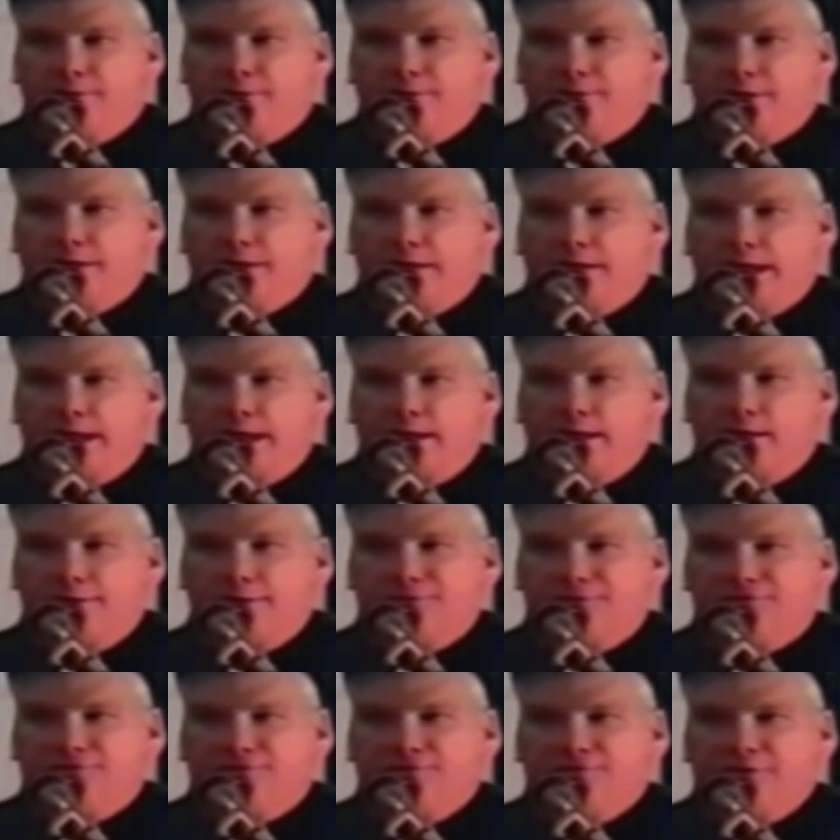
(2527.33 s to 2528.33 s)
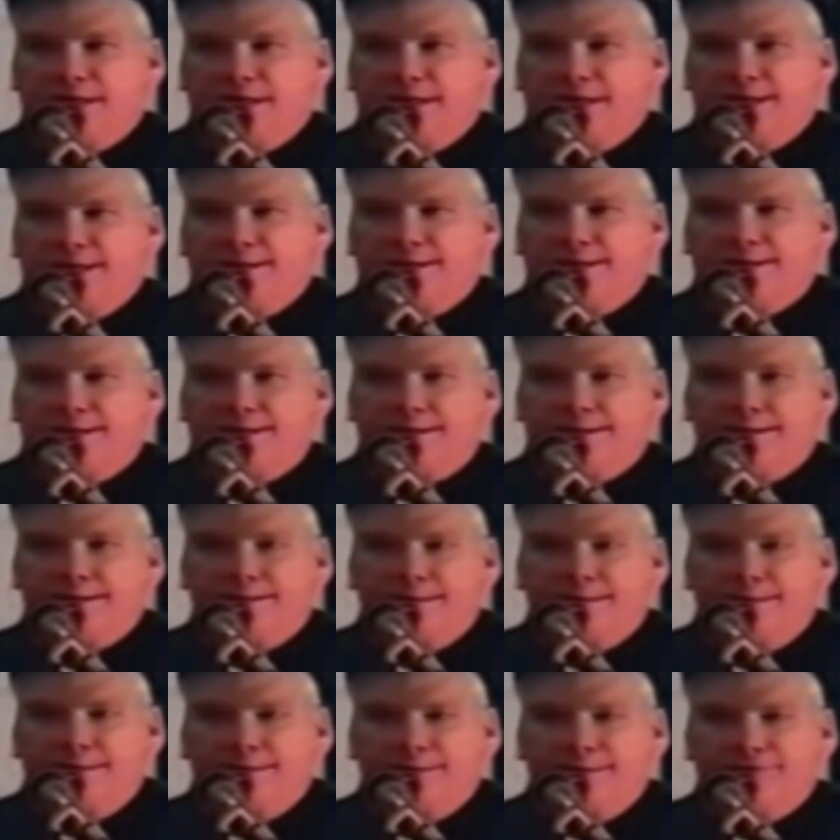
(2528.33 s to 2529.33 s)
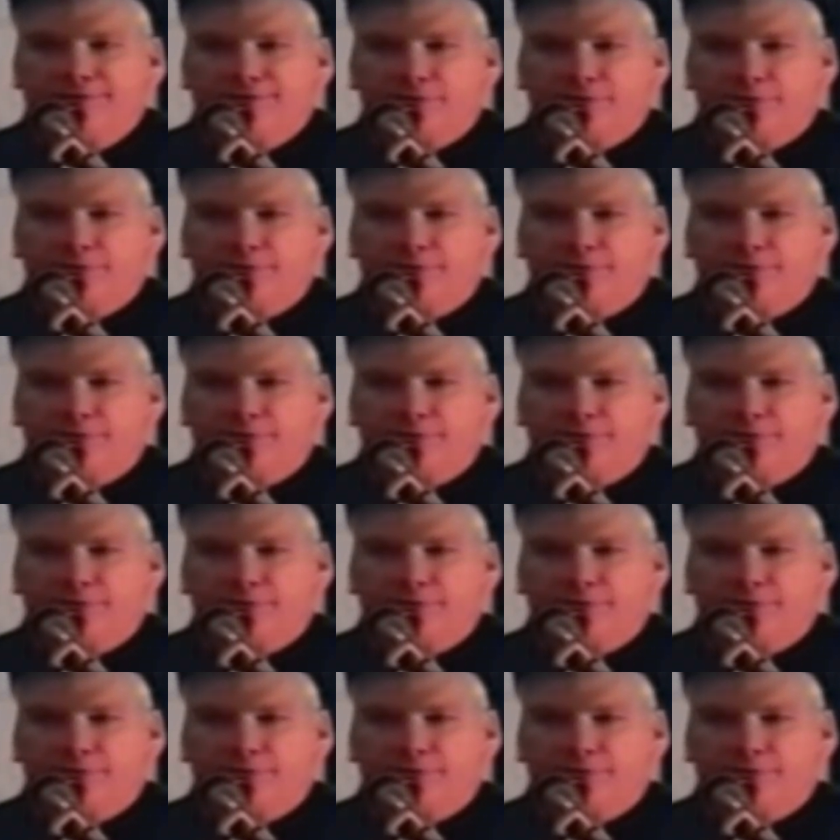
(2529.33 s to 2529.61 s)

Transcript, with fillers: but uh, Al has seen uh,